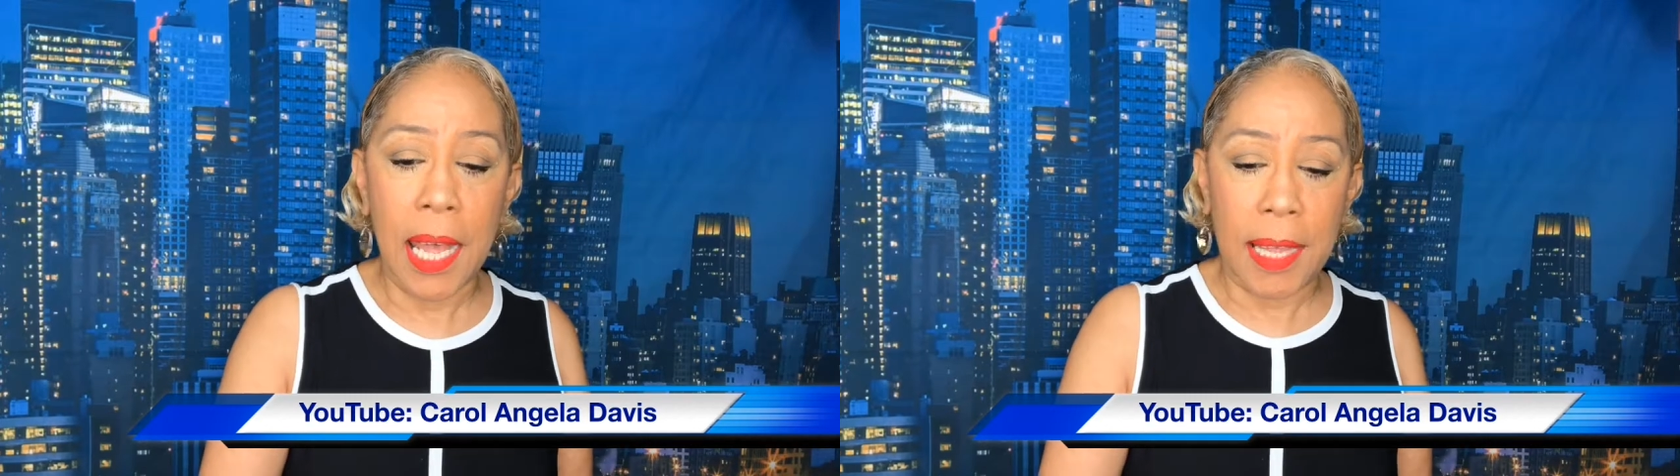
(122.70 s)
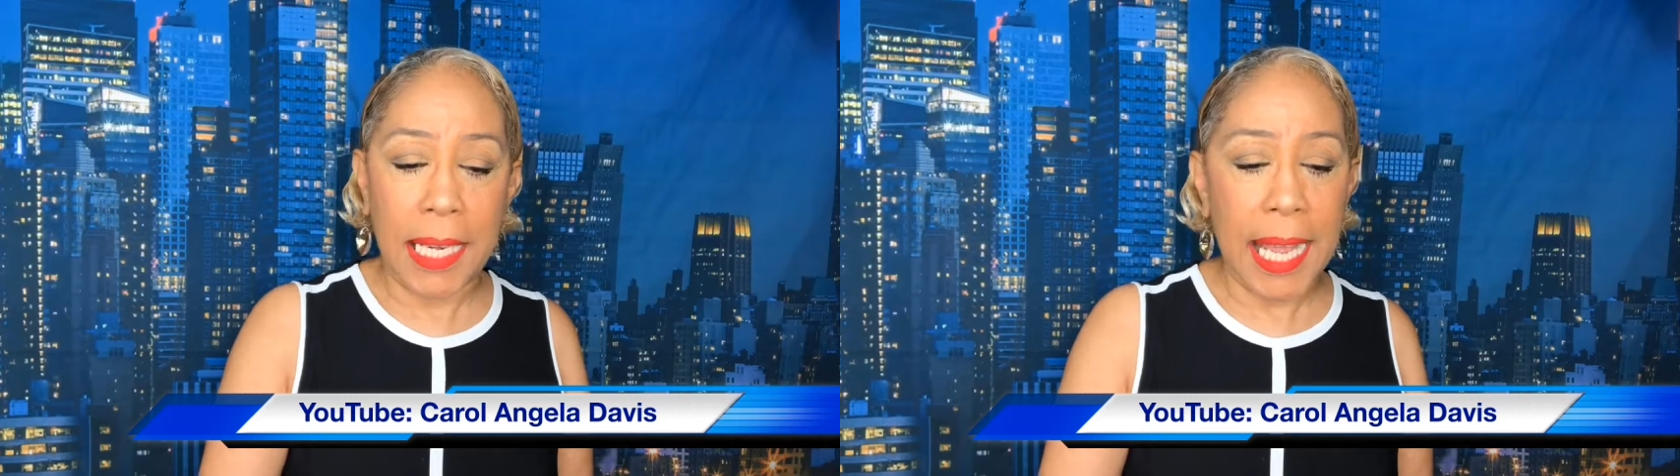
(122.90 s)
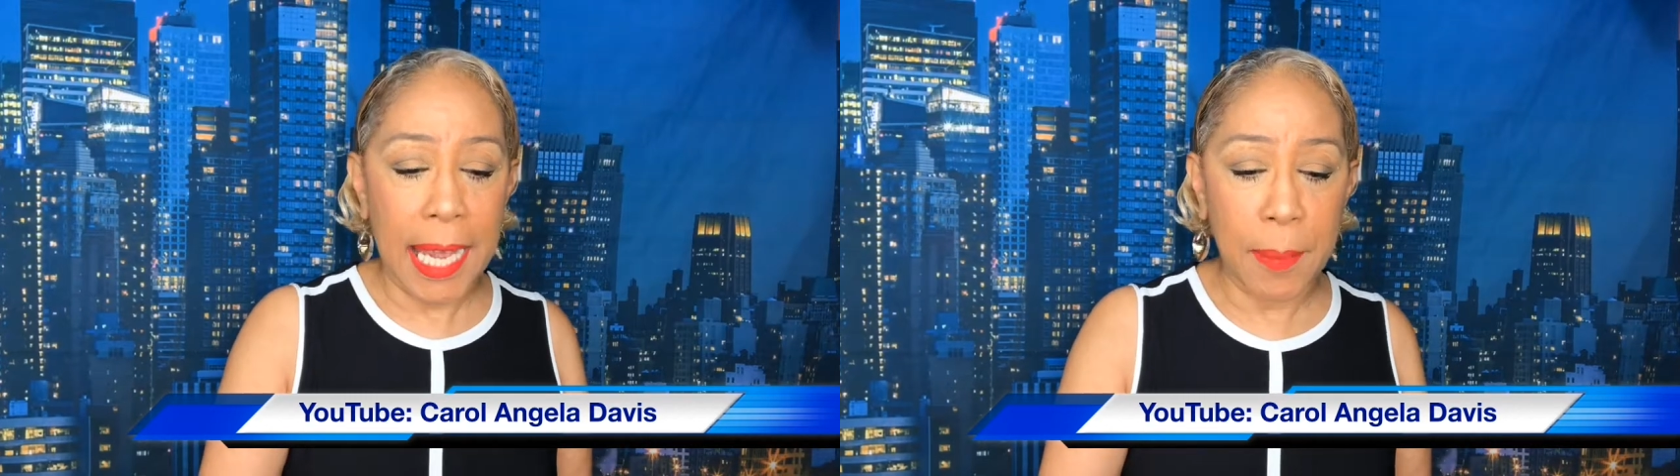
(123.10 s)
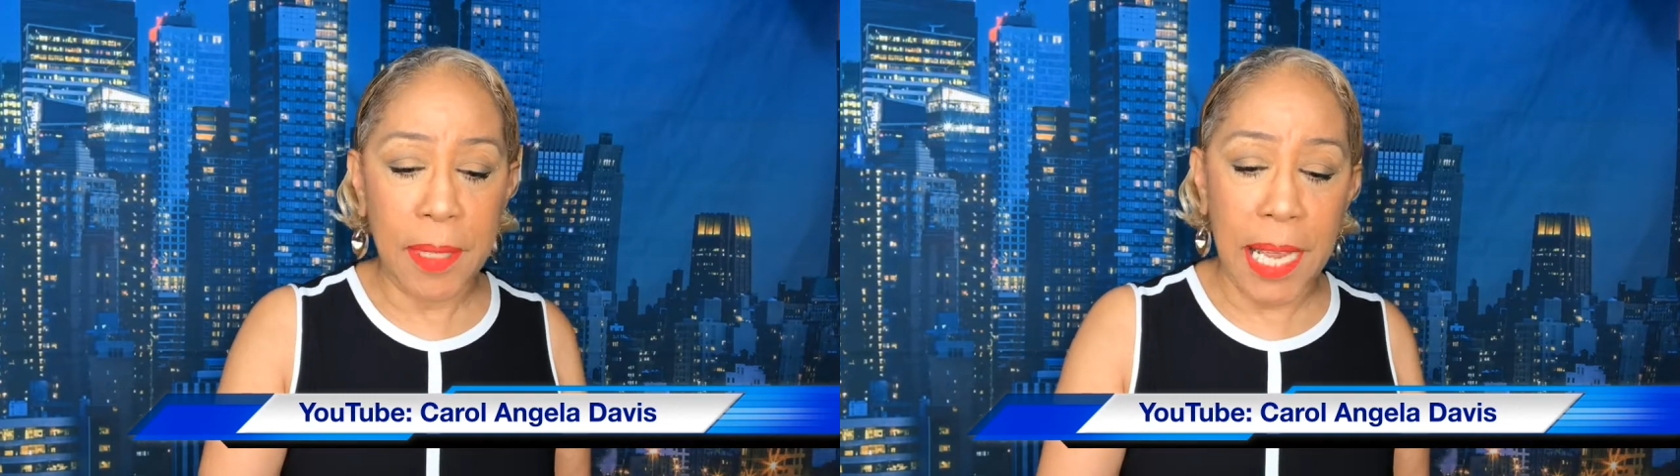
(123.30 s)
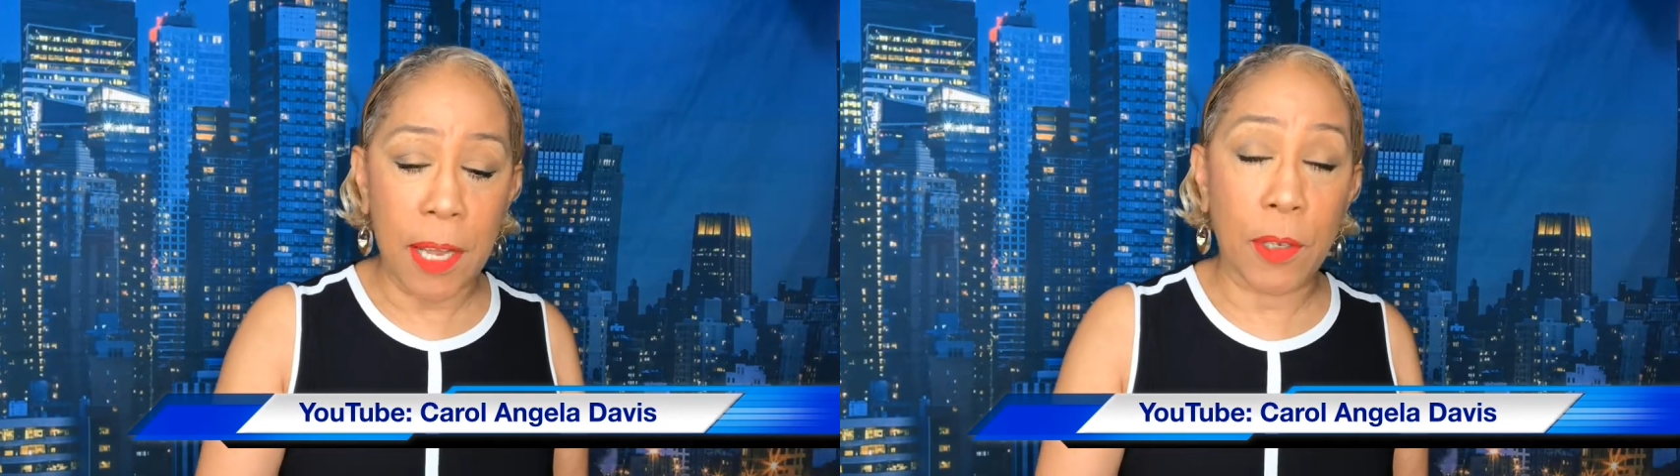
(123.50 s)
that
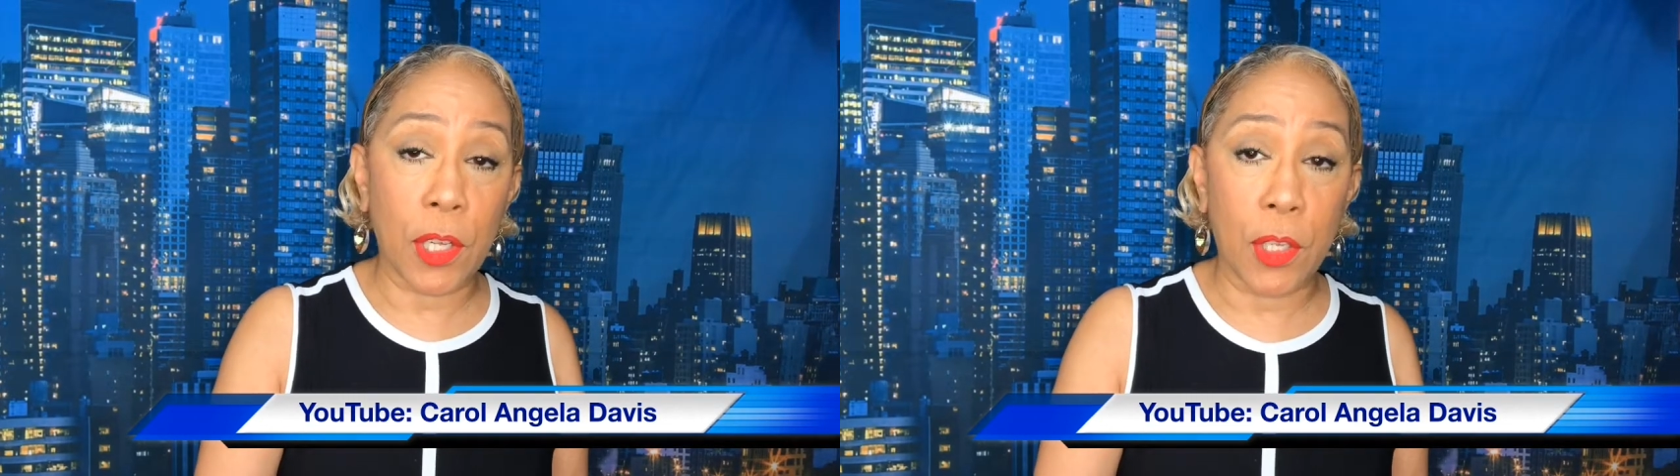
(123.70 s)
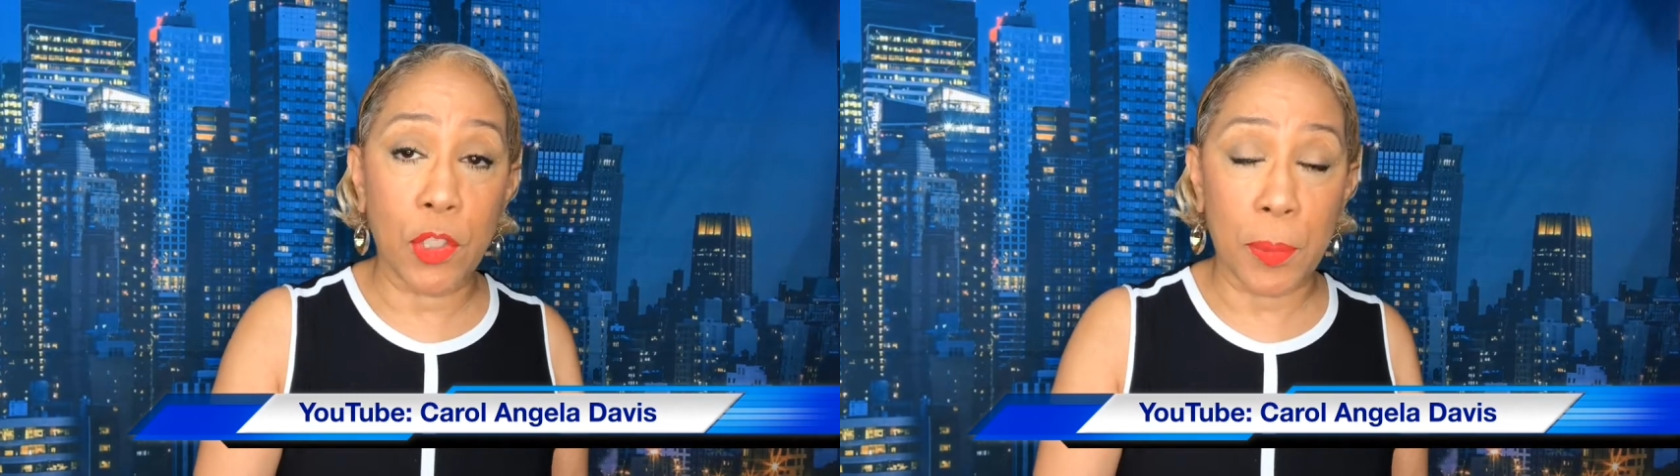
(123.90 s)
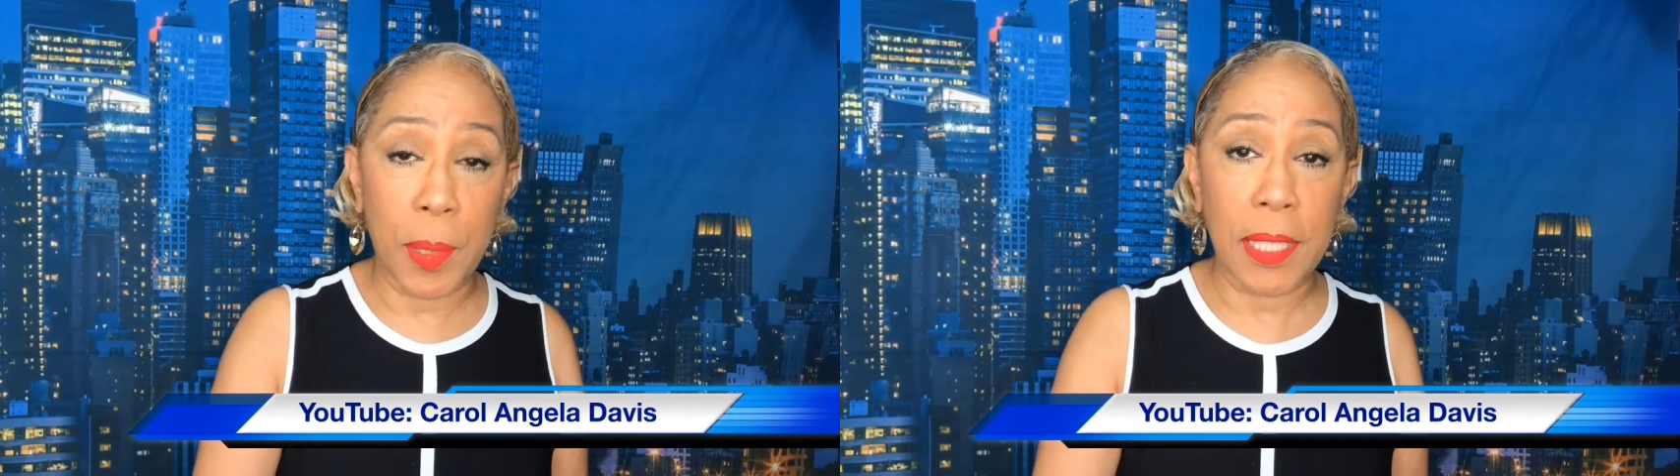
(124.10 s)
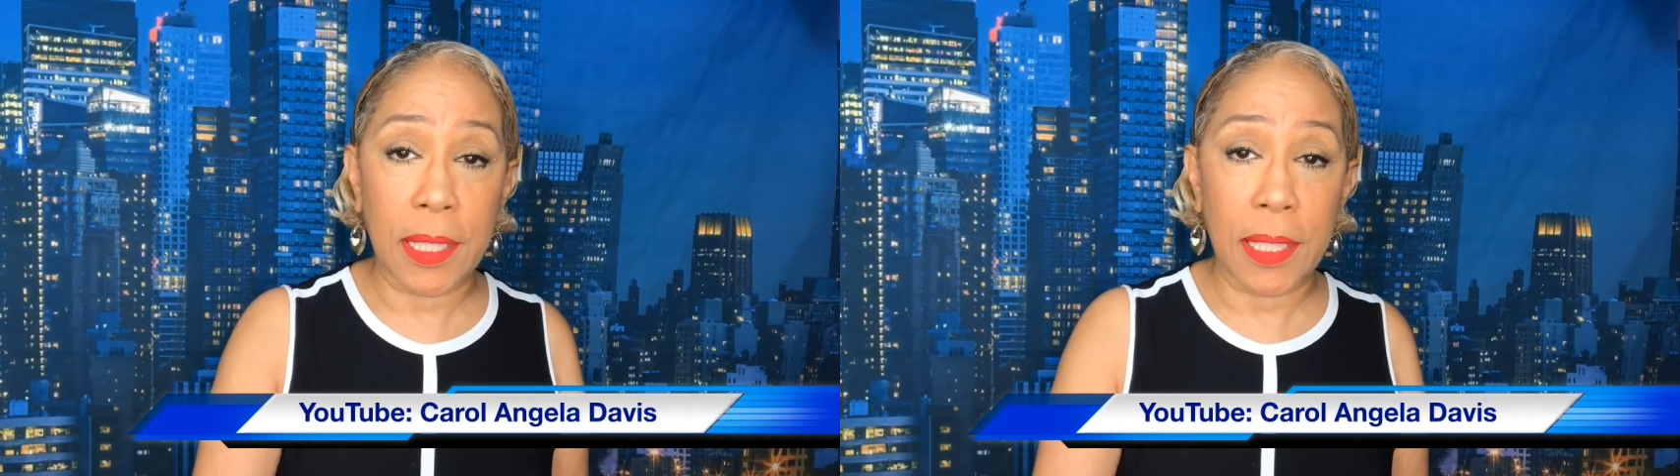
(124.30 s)
cannabis agriculture brings